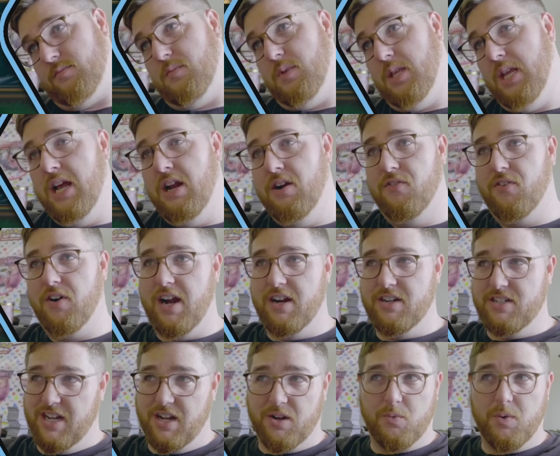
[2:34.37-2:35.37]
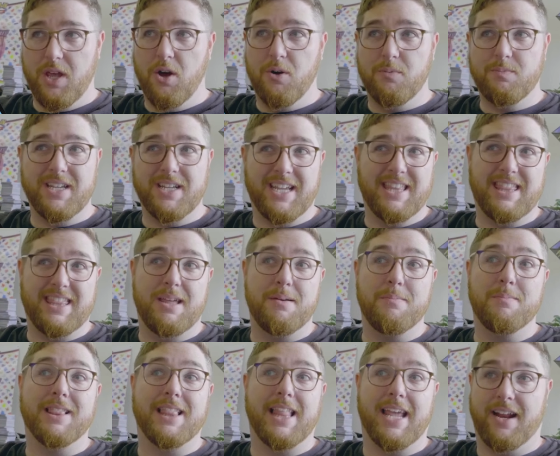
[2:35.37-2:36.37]
On a Friar Tuck, we hope to get
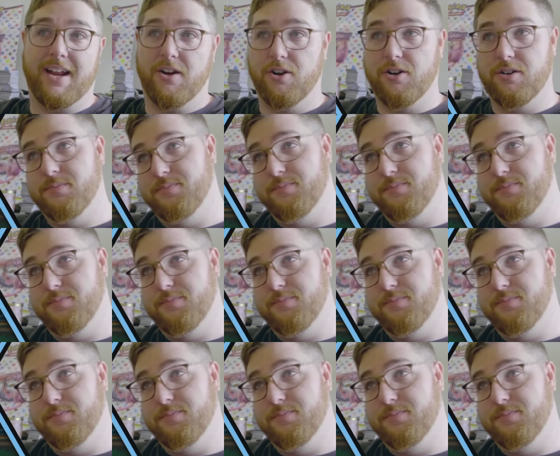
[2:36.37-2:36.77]
them later.